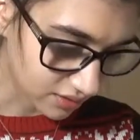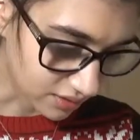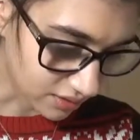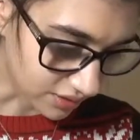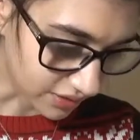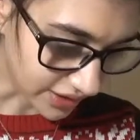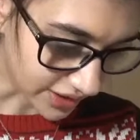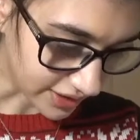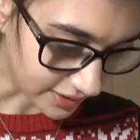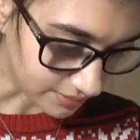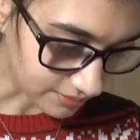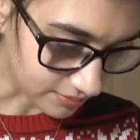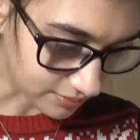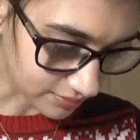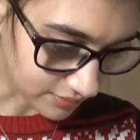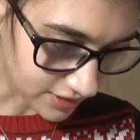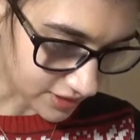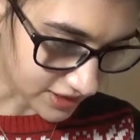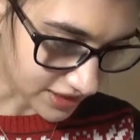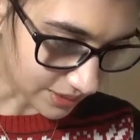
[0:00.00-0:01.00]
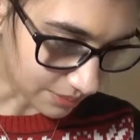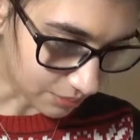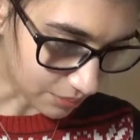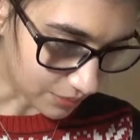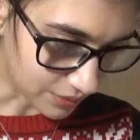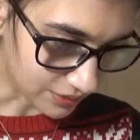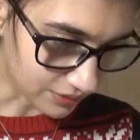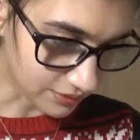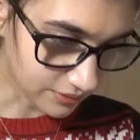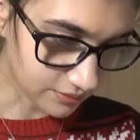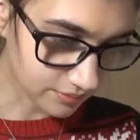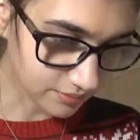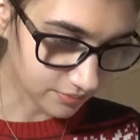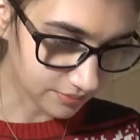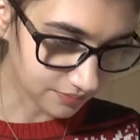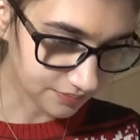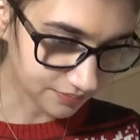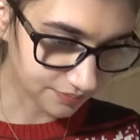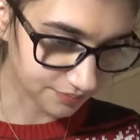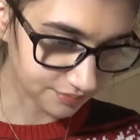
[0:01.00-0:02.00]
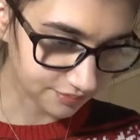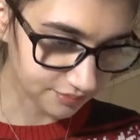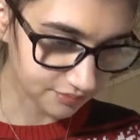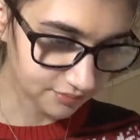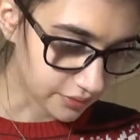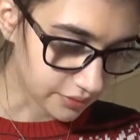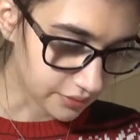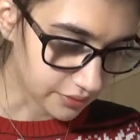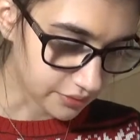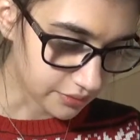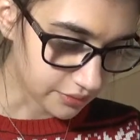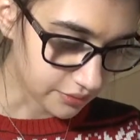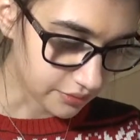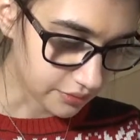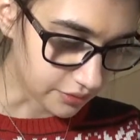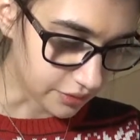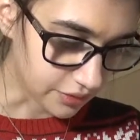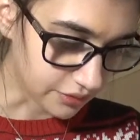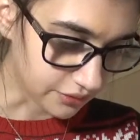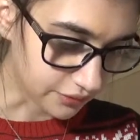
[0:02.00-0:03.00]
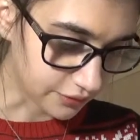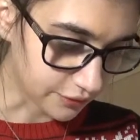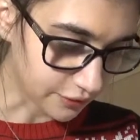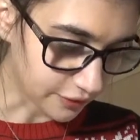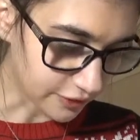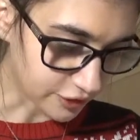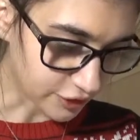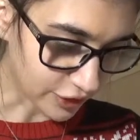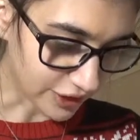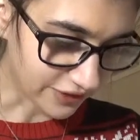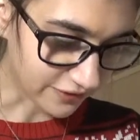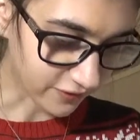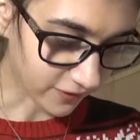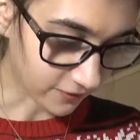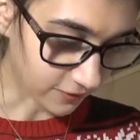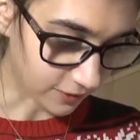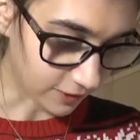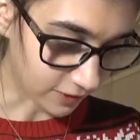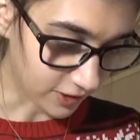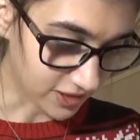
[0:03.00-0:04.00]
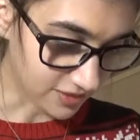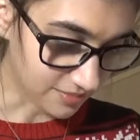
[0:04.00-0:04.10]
Okay, step 1. No food or drink for 30